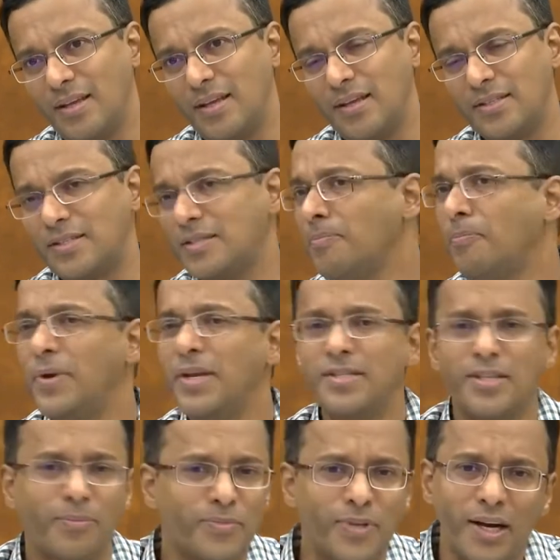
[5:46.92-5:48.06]
Simply
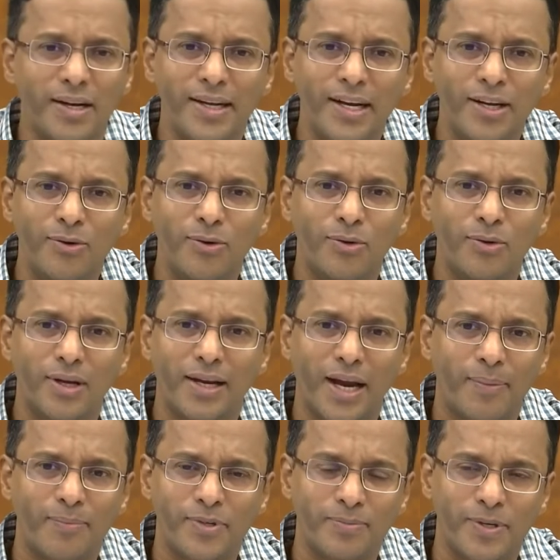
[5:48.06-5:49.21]
subject D2 to the
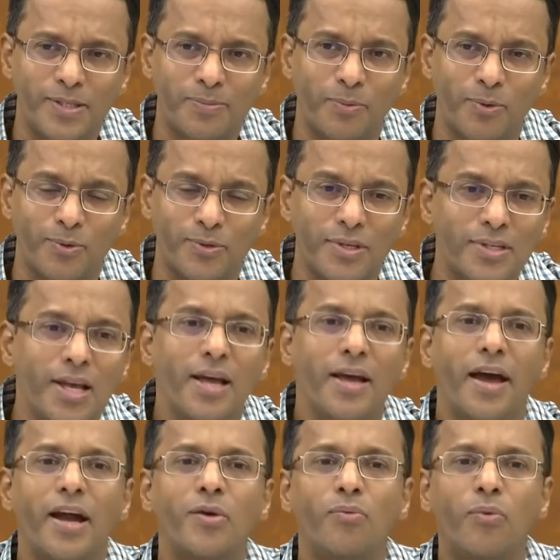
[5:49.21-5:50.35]
Gram-Schmidt's process,
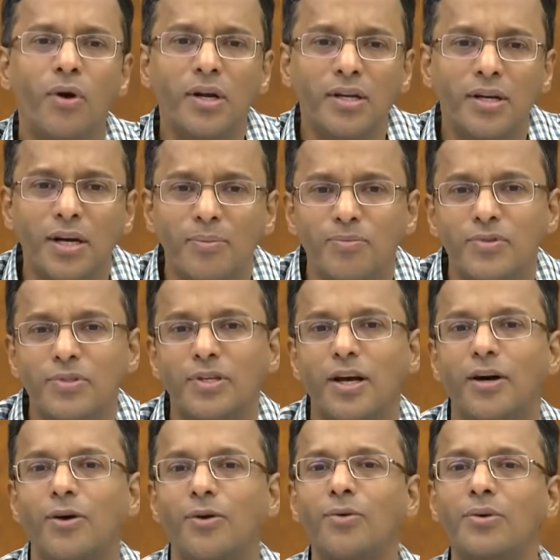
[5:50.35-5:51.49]
and what comes
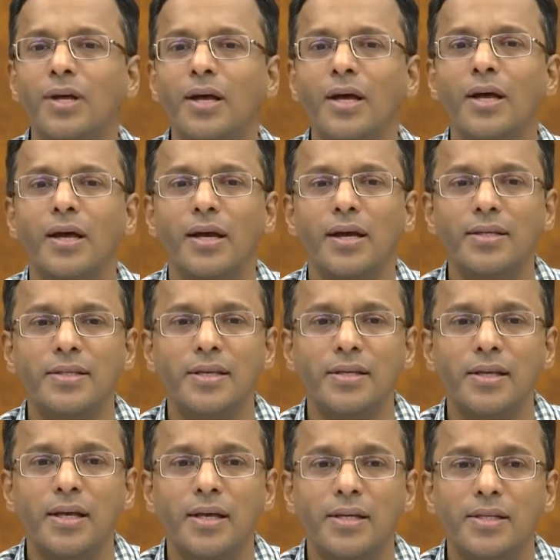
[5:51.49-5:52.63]
out is a
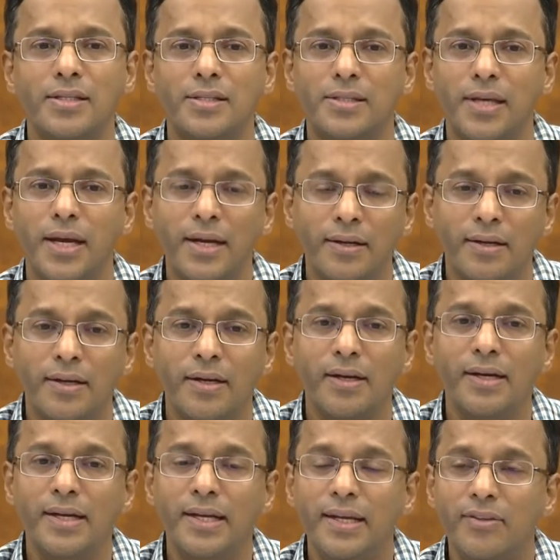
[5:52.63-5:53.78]
set
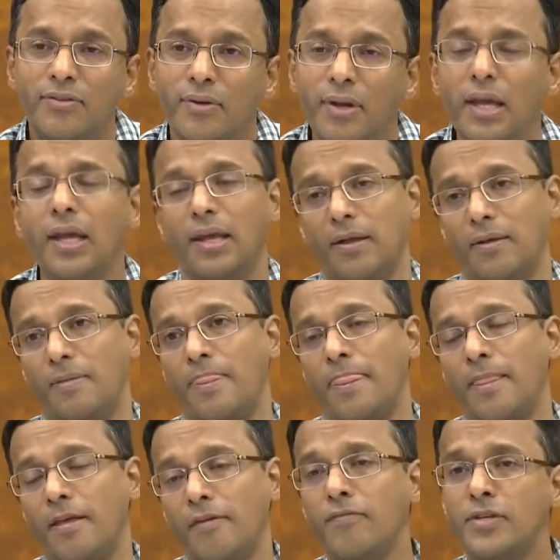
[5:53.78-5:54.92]
D3,
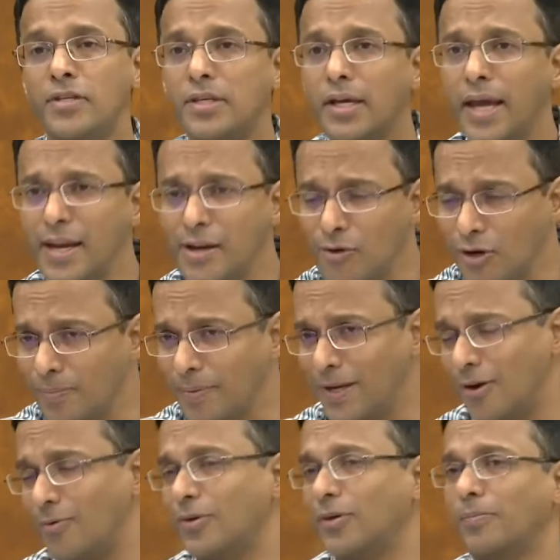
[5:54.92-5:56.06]
which is again going to be
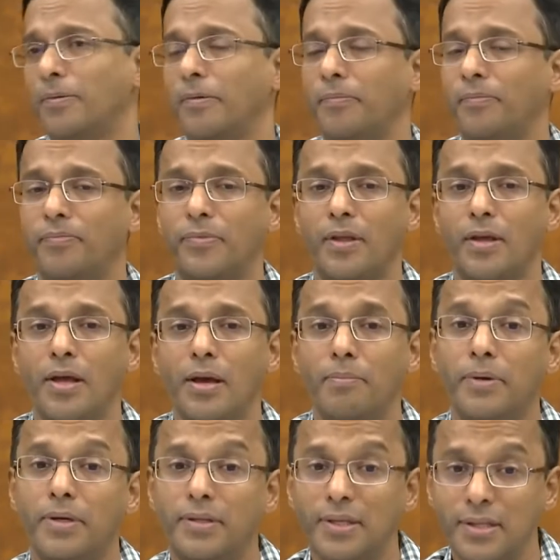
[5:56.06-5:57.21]
countable.
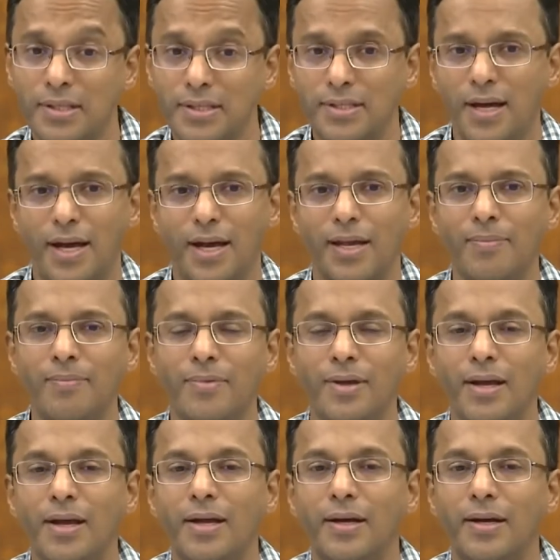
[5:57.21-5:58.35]
But this time
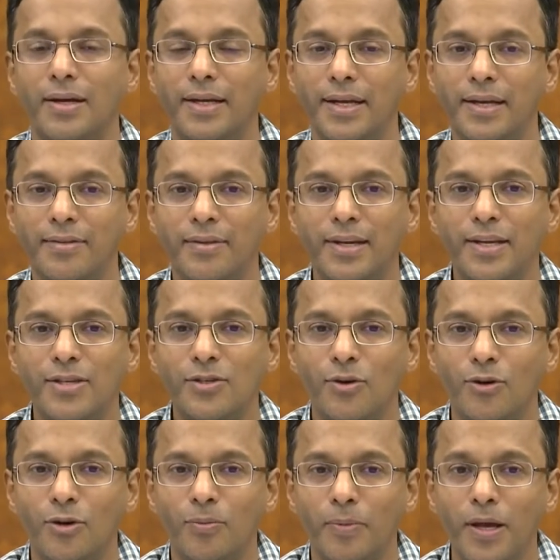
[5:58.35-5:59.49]
D3 is
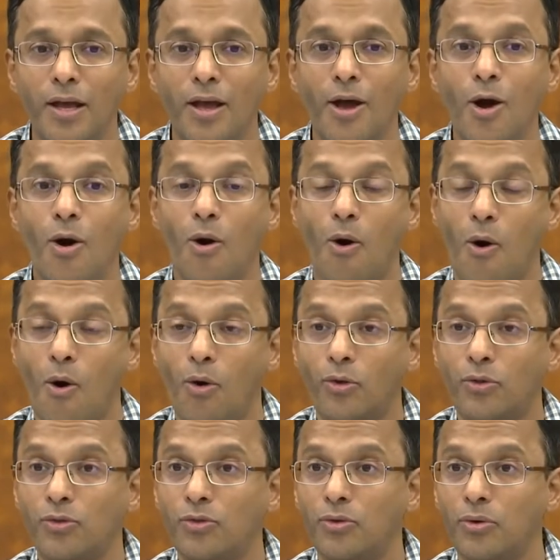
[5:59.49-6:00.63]
going to be
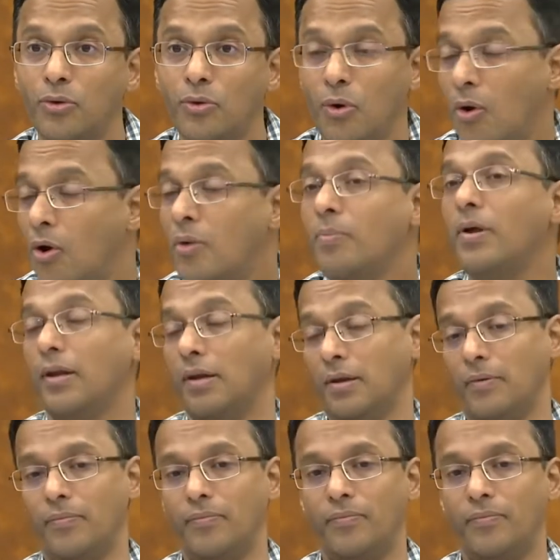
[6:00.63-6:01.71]
orthonormal,